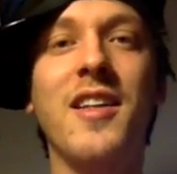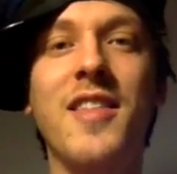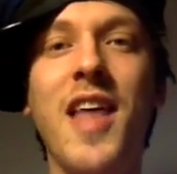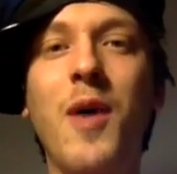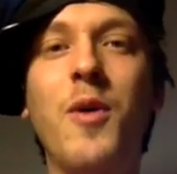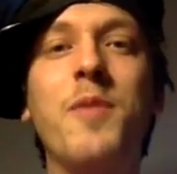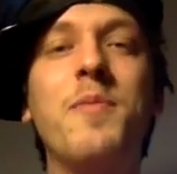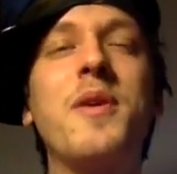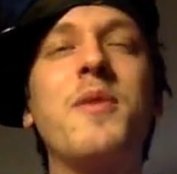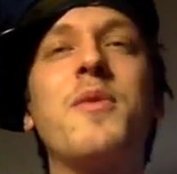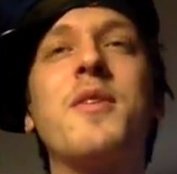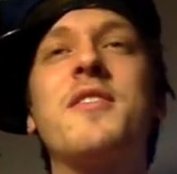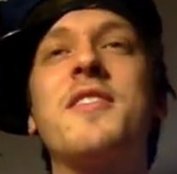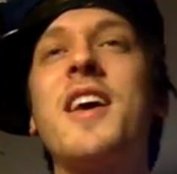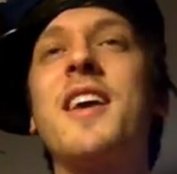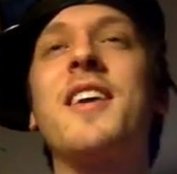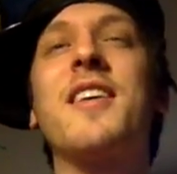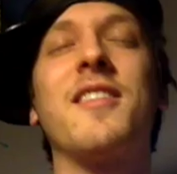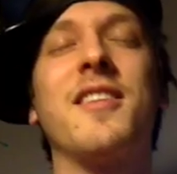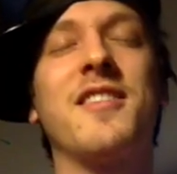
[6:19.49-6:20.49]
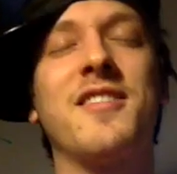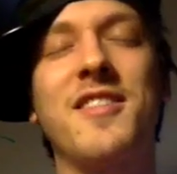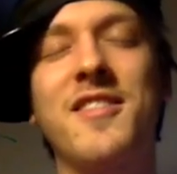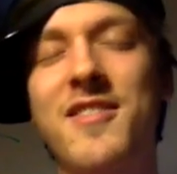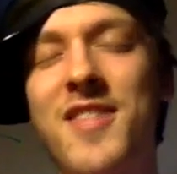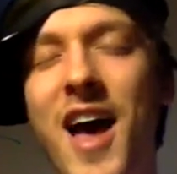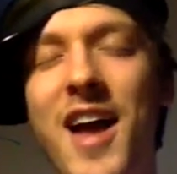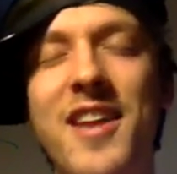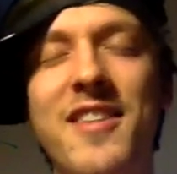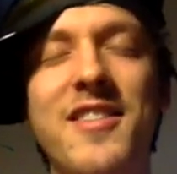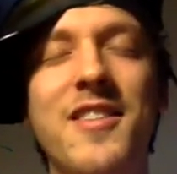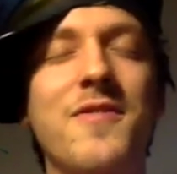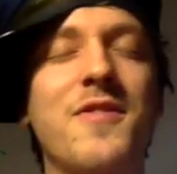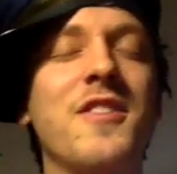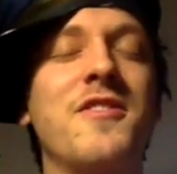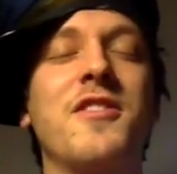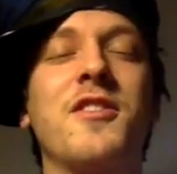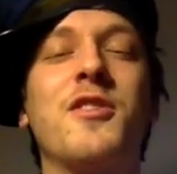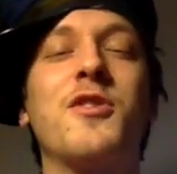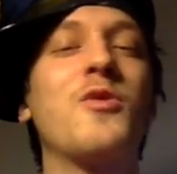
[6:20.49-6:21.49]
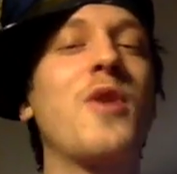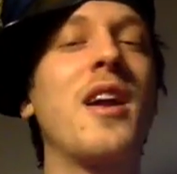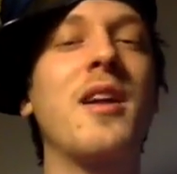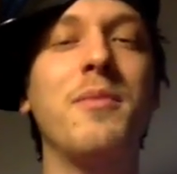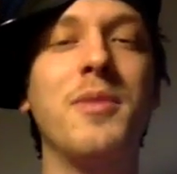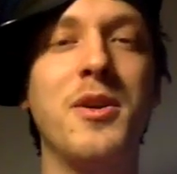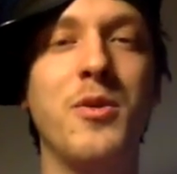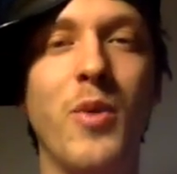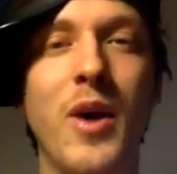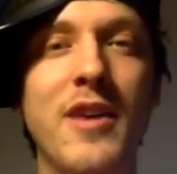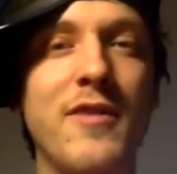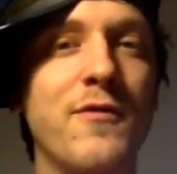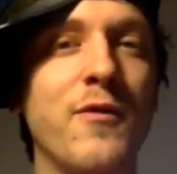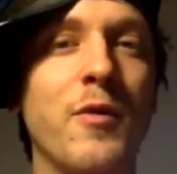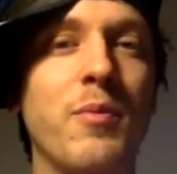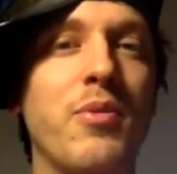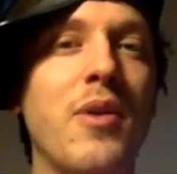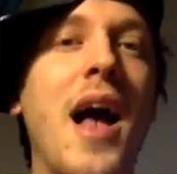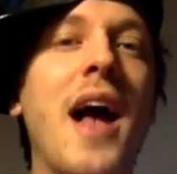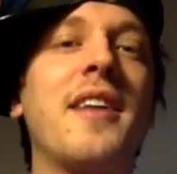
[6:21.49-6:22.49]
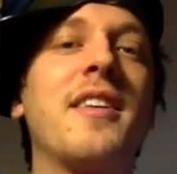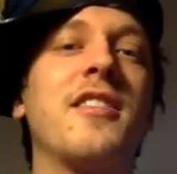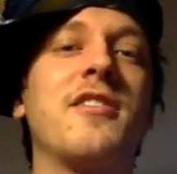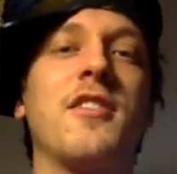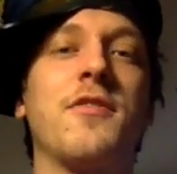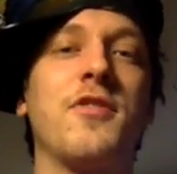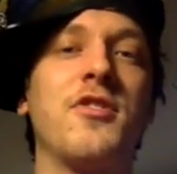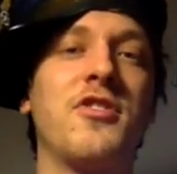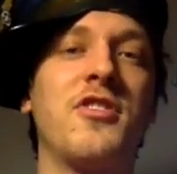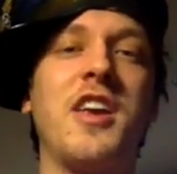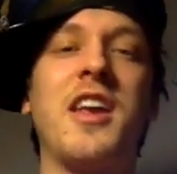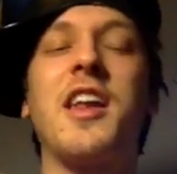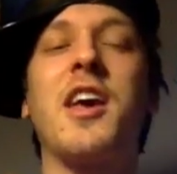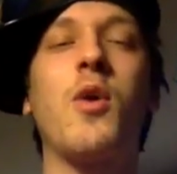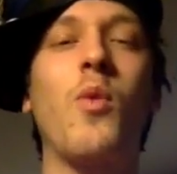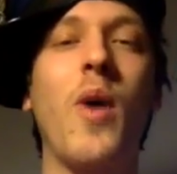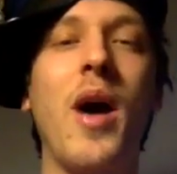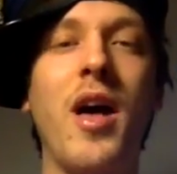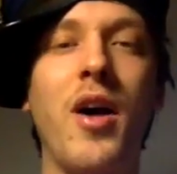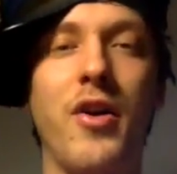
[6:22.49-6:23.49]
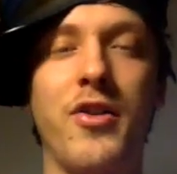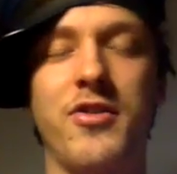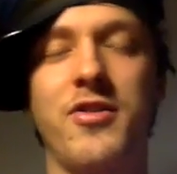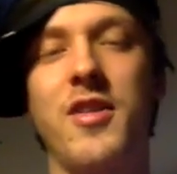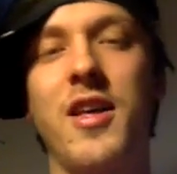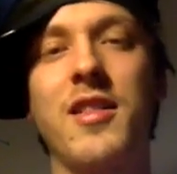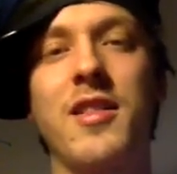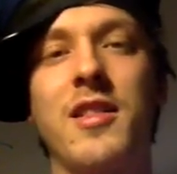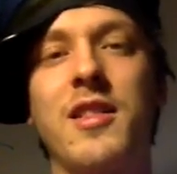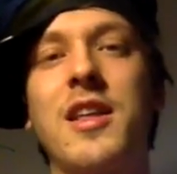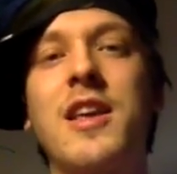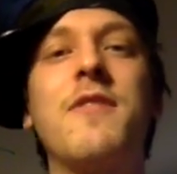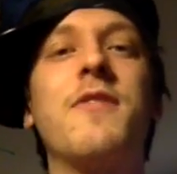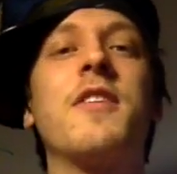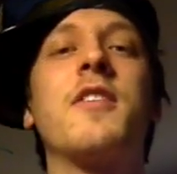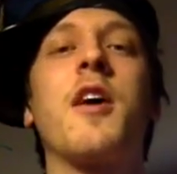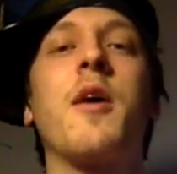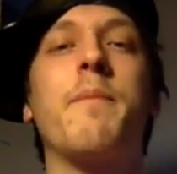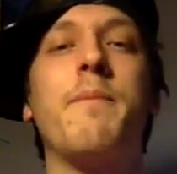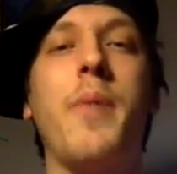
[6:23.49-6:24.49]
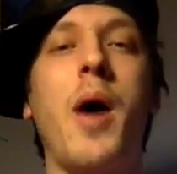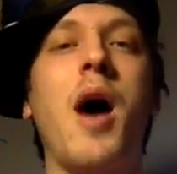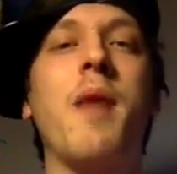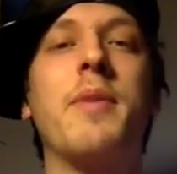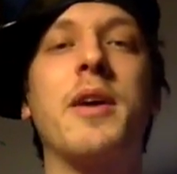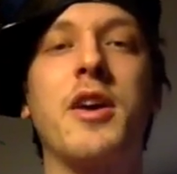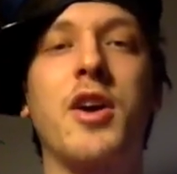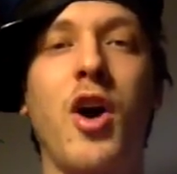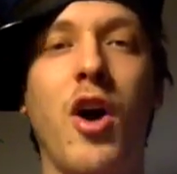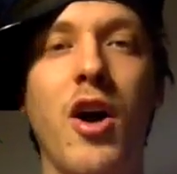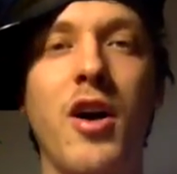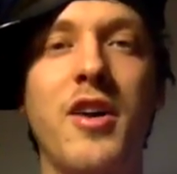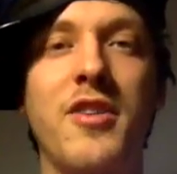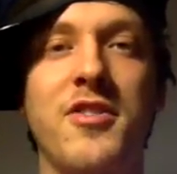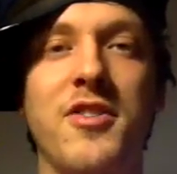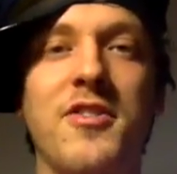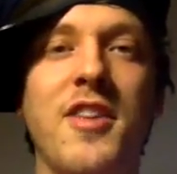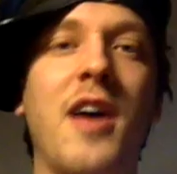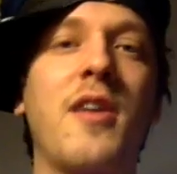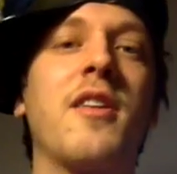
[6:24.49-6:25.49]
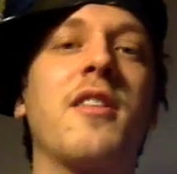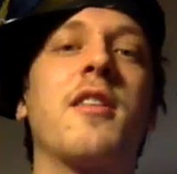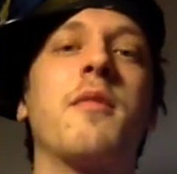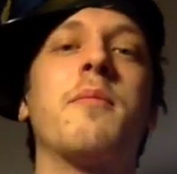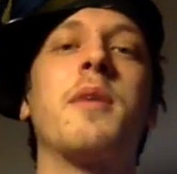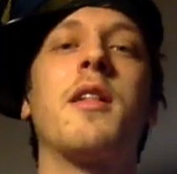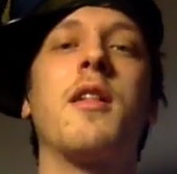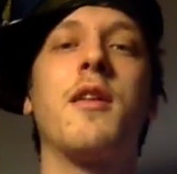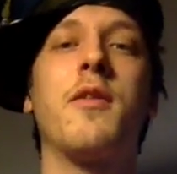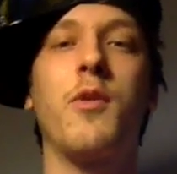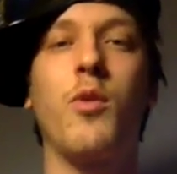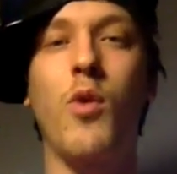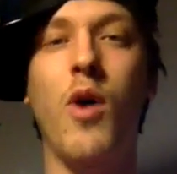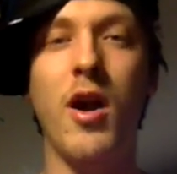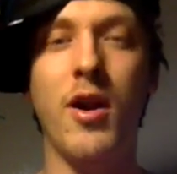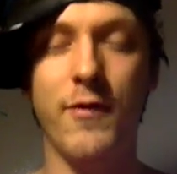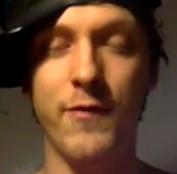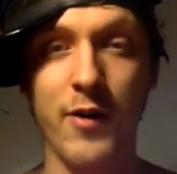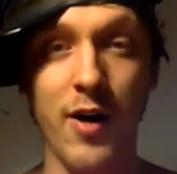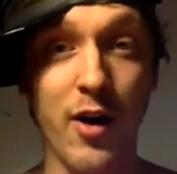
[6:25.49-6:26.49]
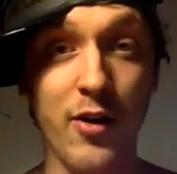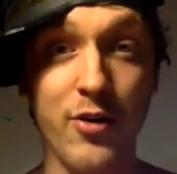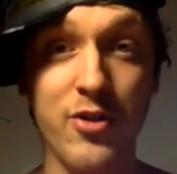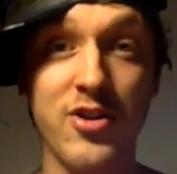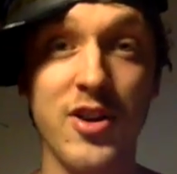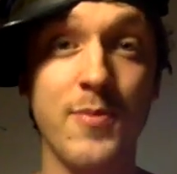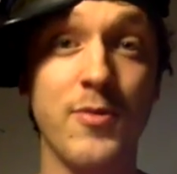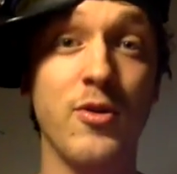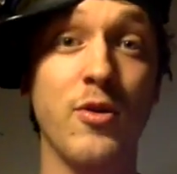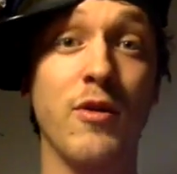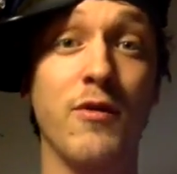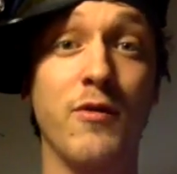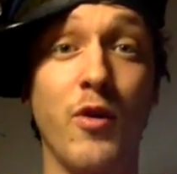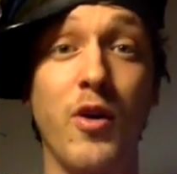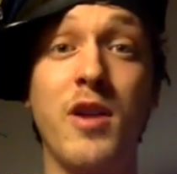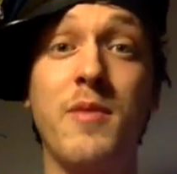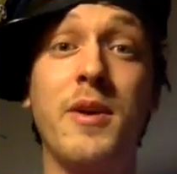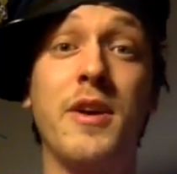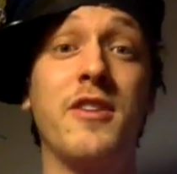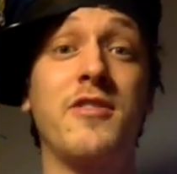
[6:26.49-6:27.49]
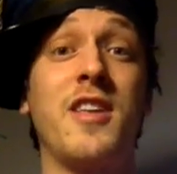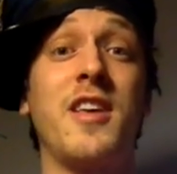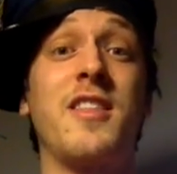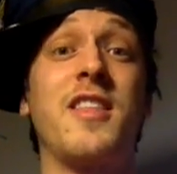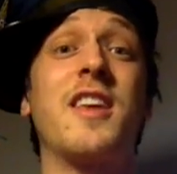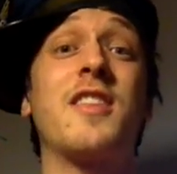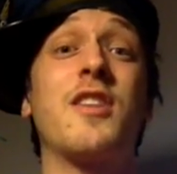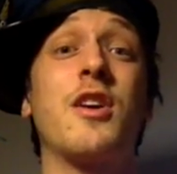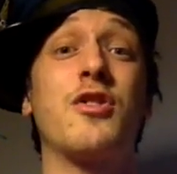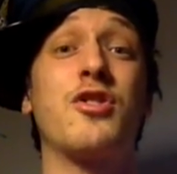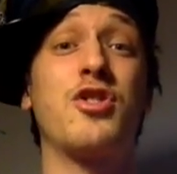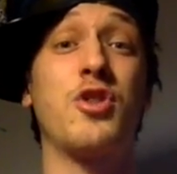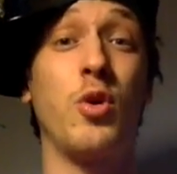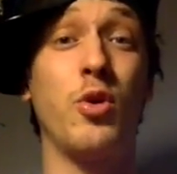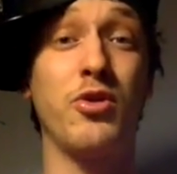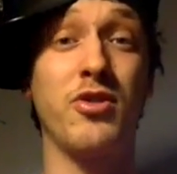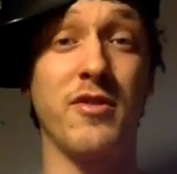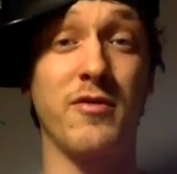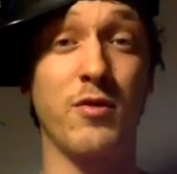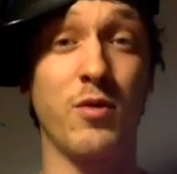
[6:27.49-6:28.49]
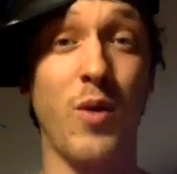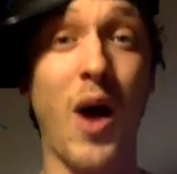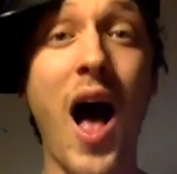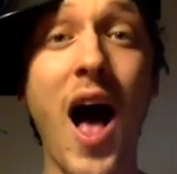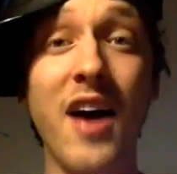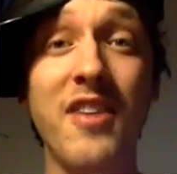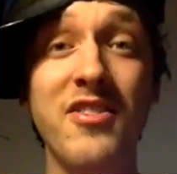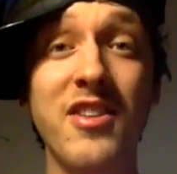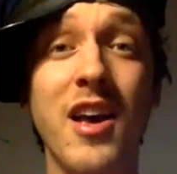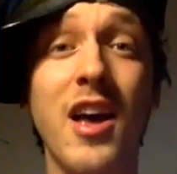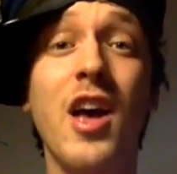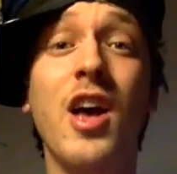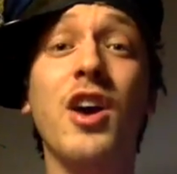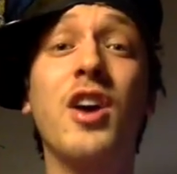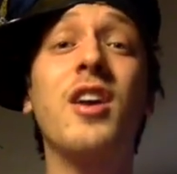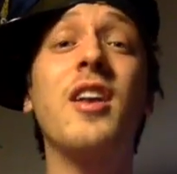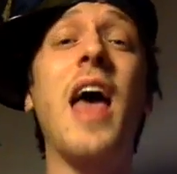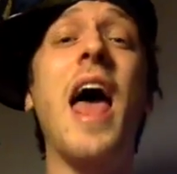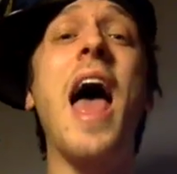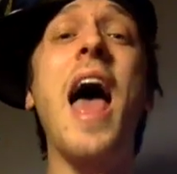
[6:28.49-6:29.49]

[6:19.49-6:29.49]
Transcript: That would be ridiculous. It's not as if this incredibly wasteful practice of skinning whales and then leaving their bobbing carcasses out in the middle of the water for other ships to avoid because they think they're shoals of rocks could